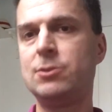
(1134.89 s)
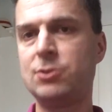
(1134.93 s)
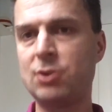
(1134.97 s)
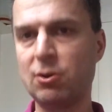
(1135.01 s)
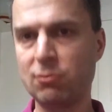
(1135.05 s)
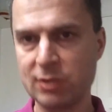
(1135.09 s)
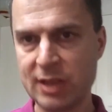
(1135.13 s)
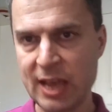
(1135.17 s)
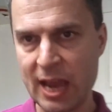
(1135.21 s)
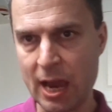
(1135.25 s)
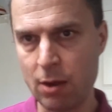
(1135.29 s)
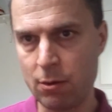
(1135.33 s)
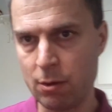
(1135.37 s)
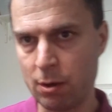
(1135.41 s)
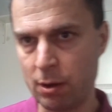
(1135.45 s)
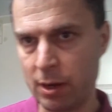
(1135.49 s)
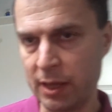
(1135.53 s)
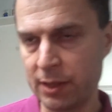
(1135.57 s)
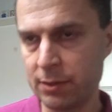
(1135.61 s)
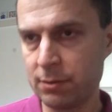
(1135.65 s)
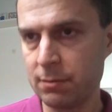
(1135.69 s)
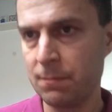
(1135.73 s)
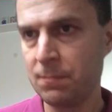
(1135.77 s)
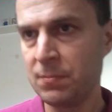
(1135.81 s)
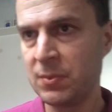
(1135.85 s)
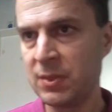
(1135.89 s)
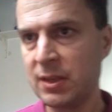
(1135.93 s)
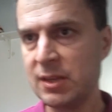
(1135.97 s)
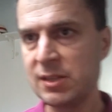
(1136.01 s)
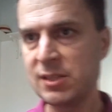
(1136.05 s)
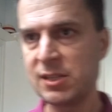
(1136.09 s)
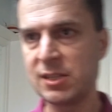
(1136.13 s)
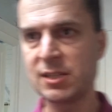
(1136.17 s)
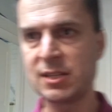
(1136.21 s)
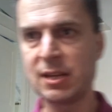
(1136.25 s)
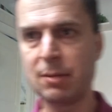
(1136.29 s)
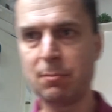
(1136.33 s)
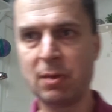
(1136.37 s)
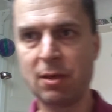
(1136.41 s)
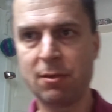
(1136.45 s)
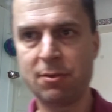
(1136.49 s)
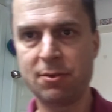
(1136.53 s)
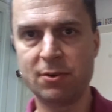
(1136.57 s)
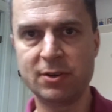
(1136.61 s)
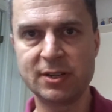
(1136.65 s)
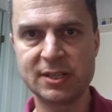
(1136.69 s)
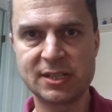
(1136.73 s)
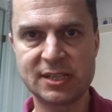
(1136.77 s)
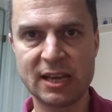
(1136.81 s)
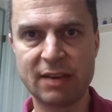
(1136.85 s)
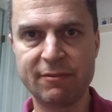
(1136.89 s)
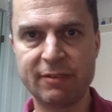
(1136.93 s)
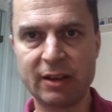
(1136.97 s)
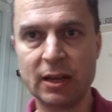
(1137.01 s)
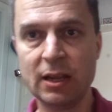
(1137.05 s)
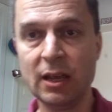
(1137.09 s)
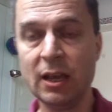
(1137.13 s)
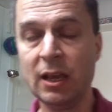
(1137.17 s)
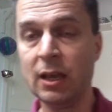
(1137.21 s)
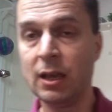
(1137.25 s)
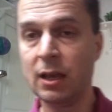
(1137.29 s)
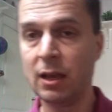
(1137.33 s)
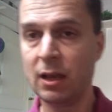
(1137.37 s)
Don't count on it. This is number 37.